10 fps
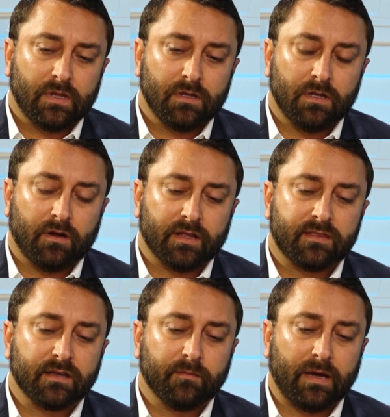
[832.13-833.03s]
I
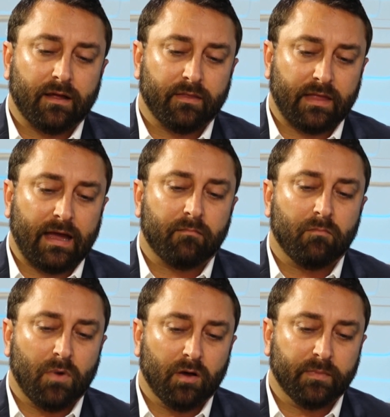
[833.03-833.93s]
think about that
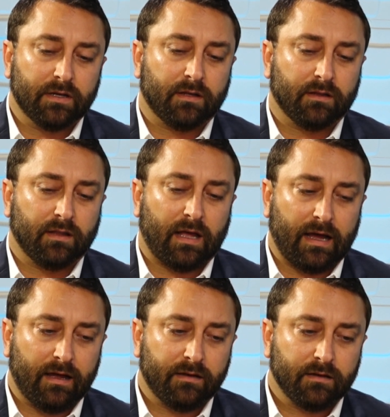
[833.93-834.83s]
moment a
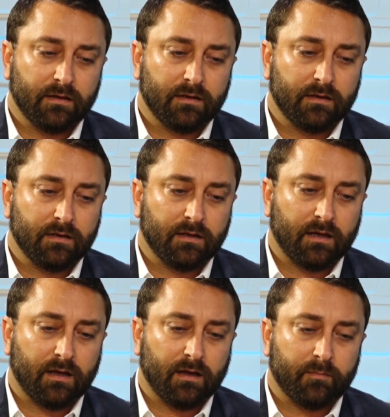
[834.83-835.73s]
lot
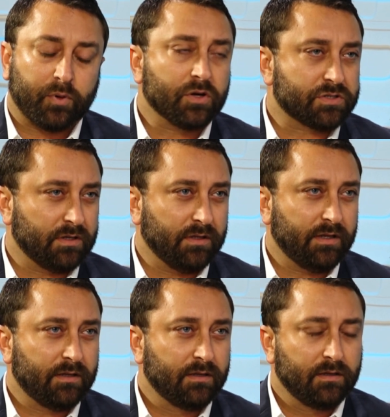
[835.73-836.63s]

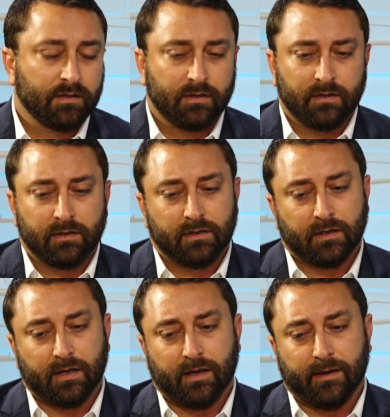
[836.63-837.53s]
personally.
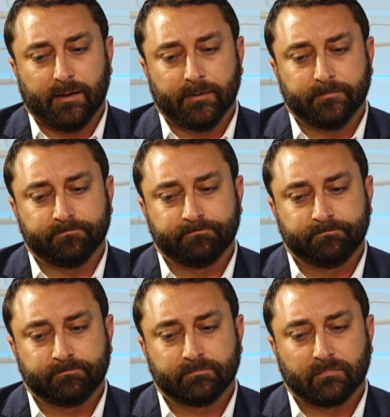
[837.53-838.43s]

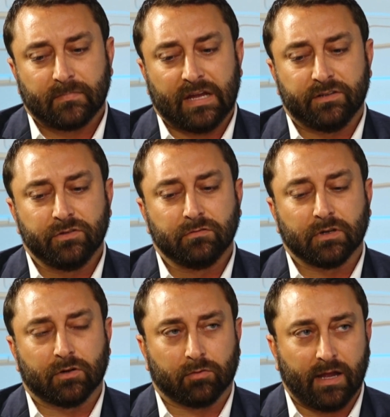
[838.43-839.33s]
I do
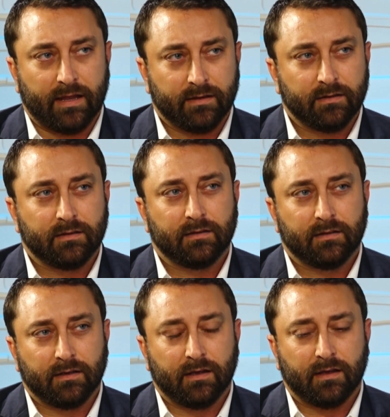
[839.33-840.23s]
regret
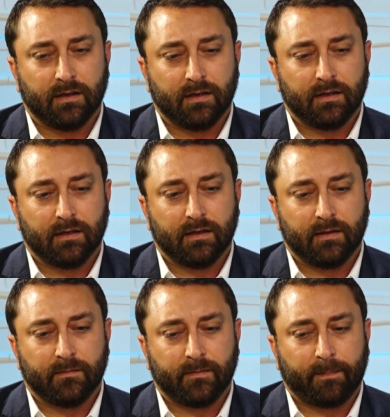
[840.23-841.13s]

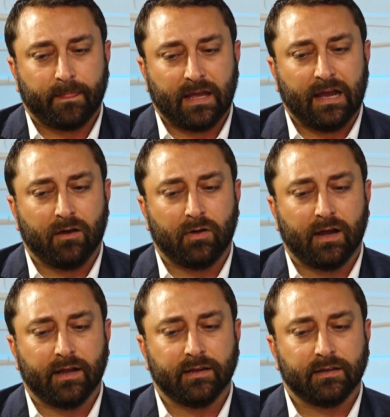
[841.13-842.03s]
how I